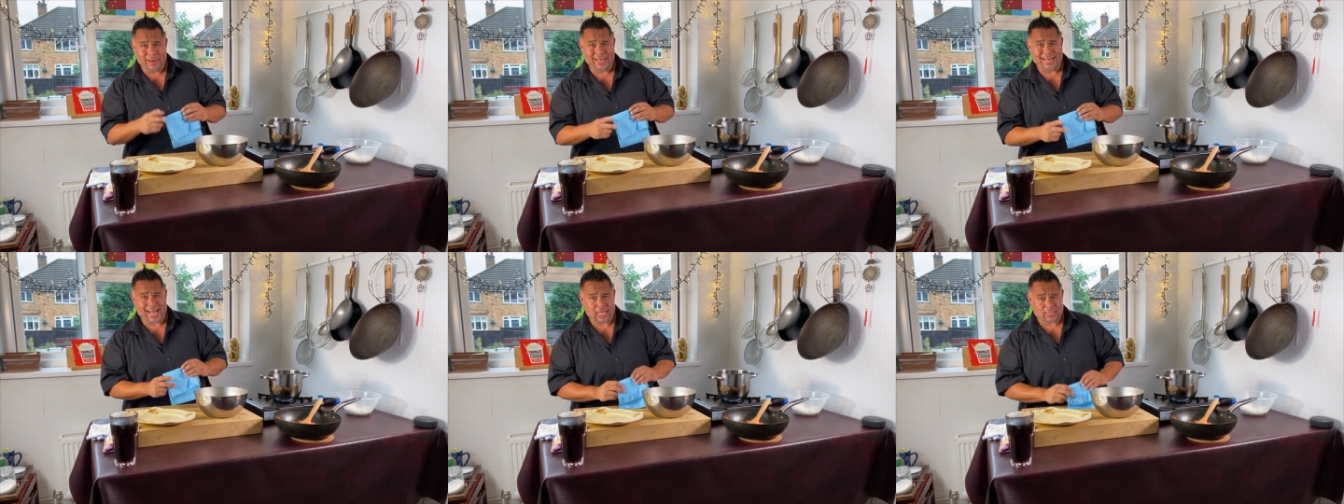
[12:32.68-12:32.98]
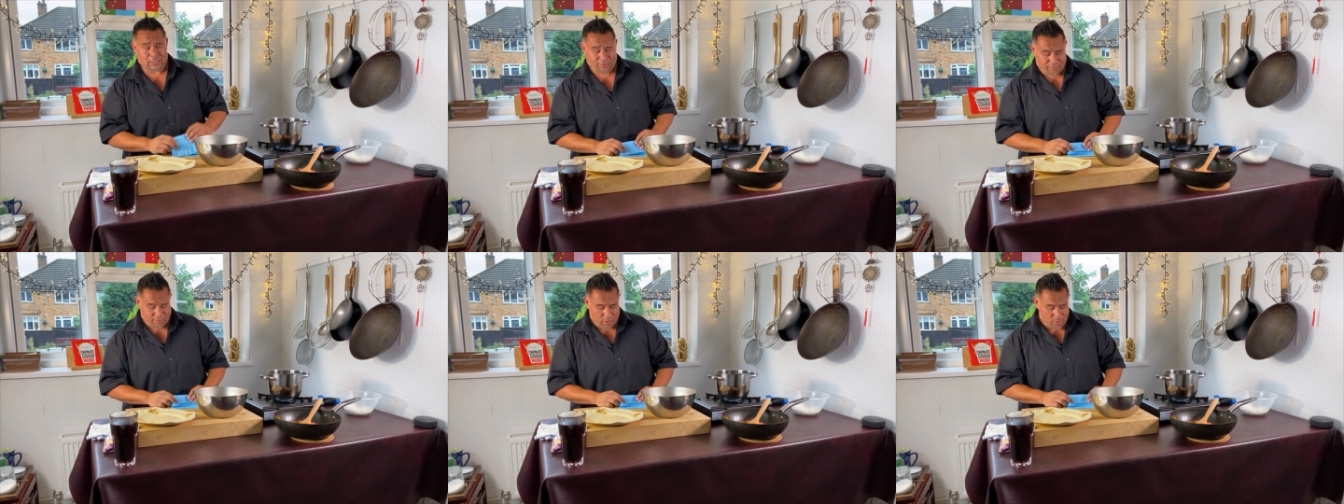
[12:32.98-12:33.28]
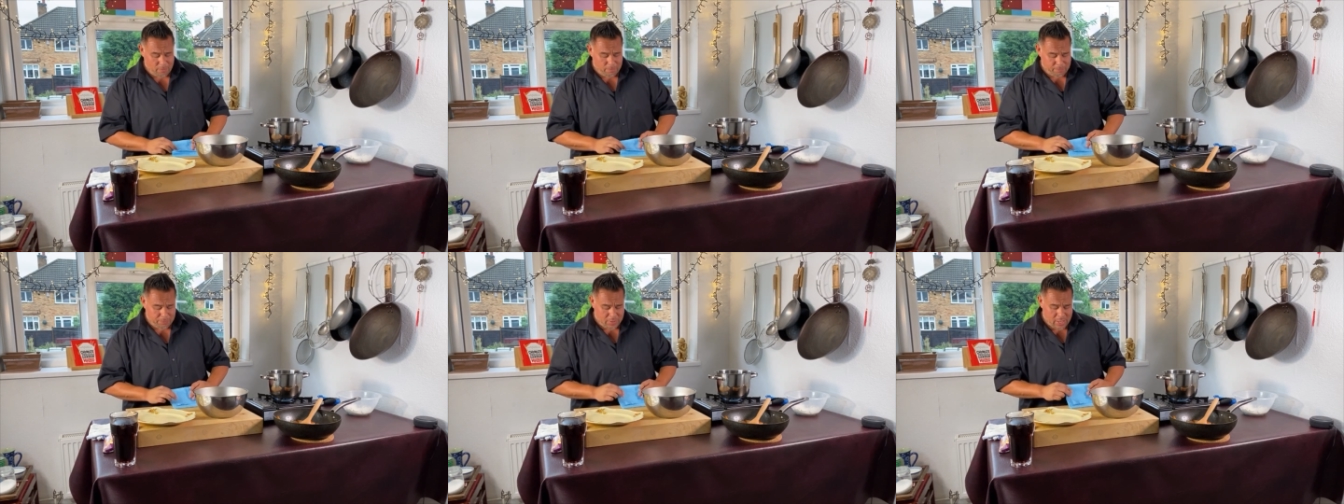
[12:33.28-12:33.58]
and dad's
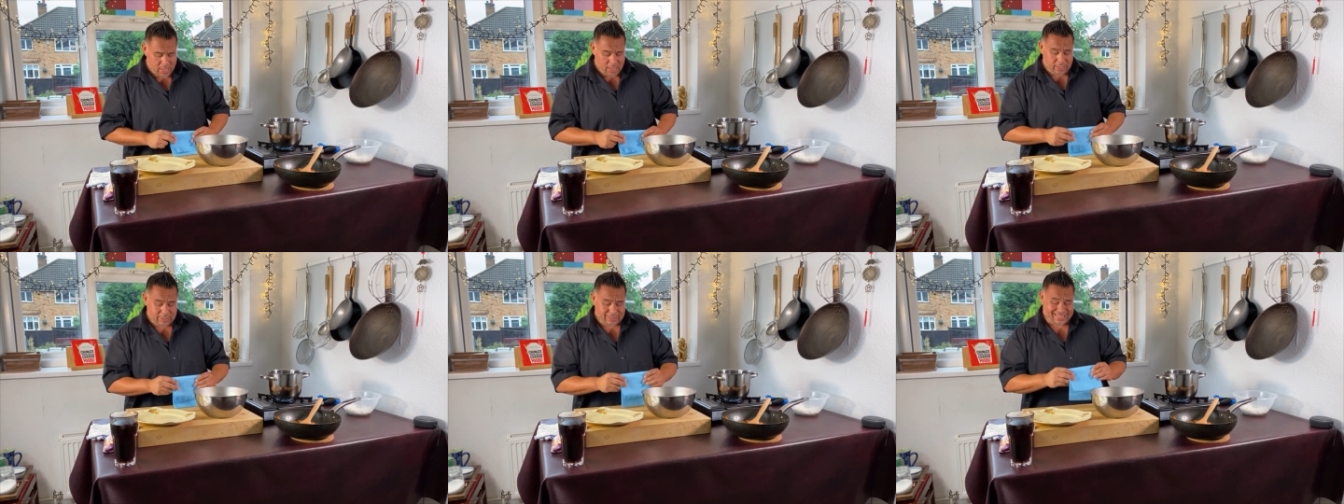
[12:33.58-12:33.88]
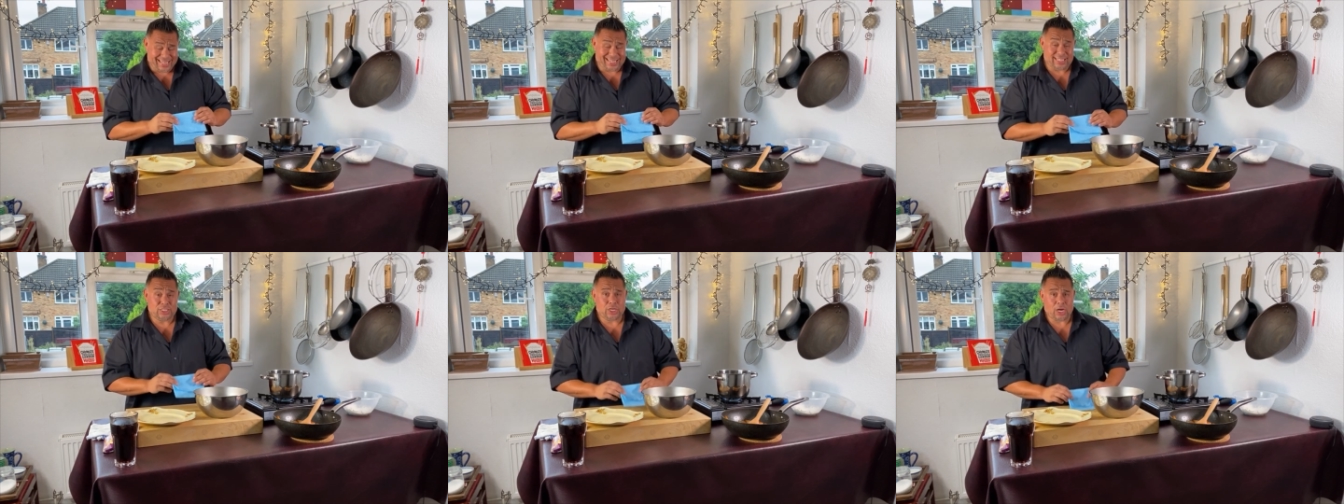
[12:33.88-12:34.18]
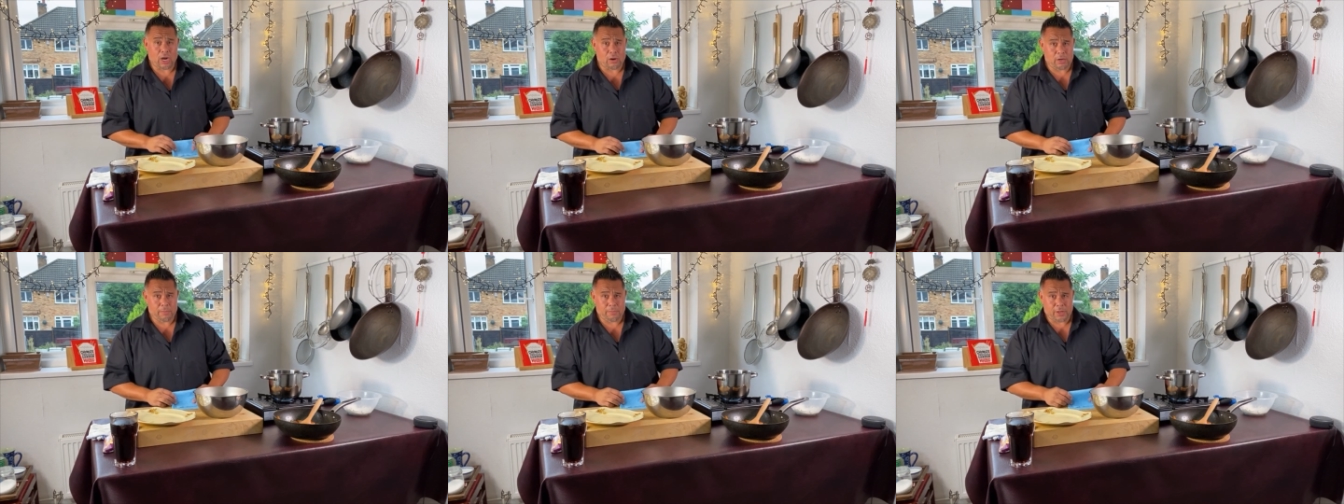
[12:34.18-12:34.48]
fault, tis
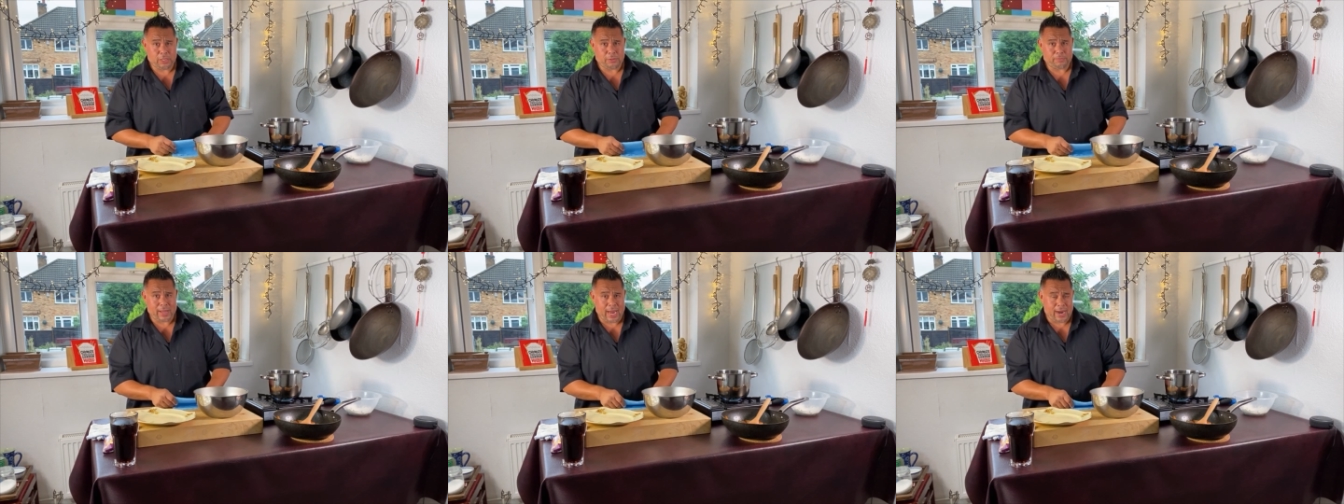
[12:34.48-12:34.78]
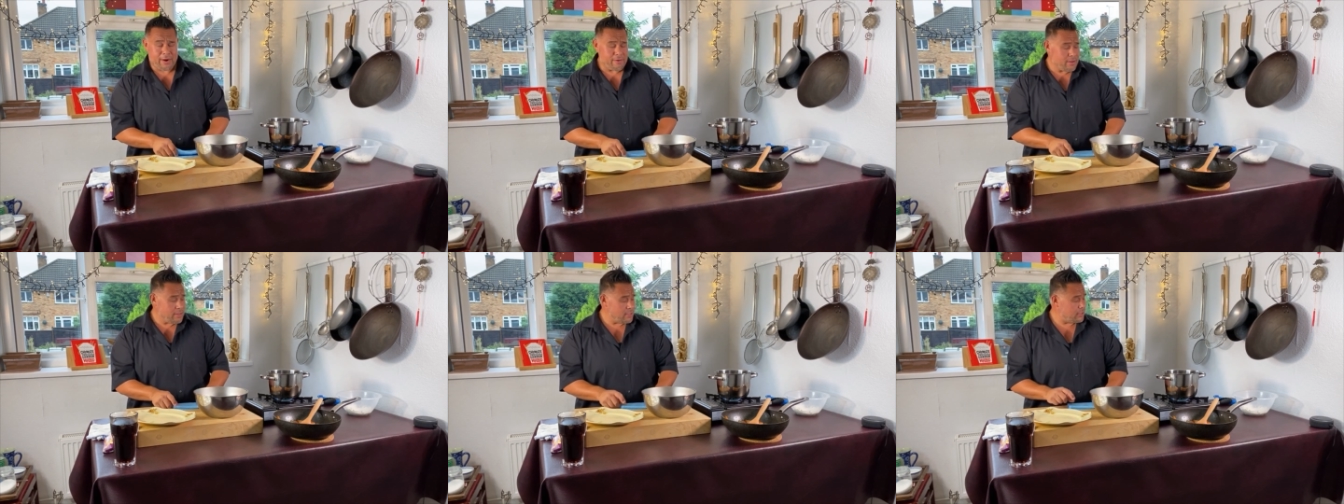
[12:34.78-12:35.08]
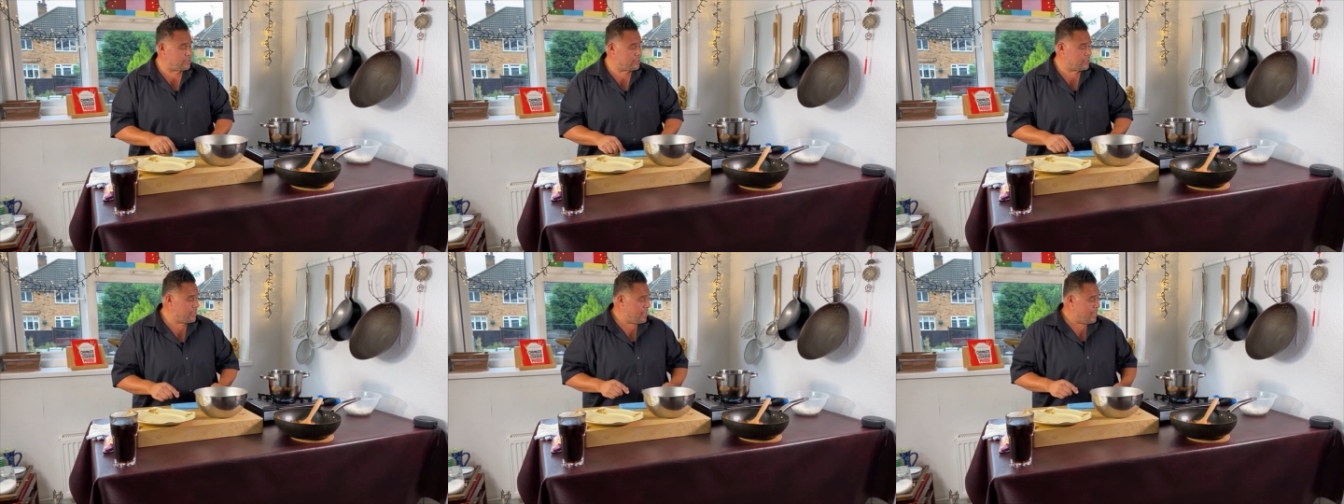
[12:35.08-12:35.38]
child abuse
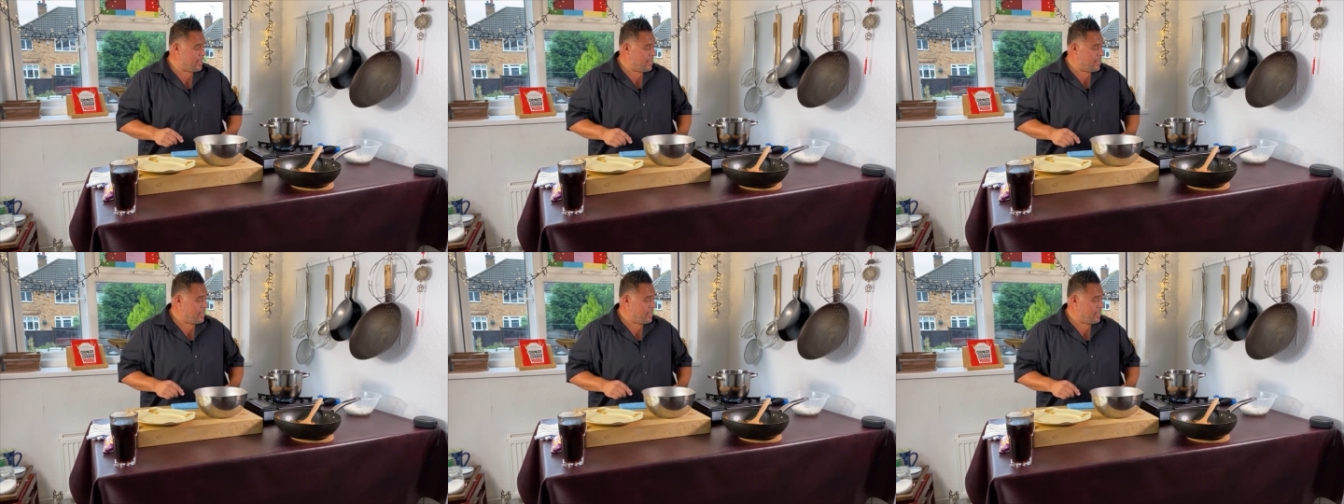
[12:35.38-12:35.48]
parents.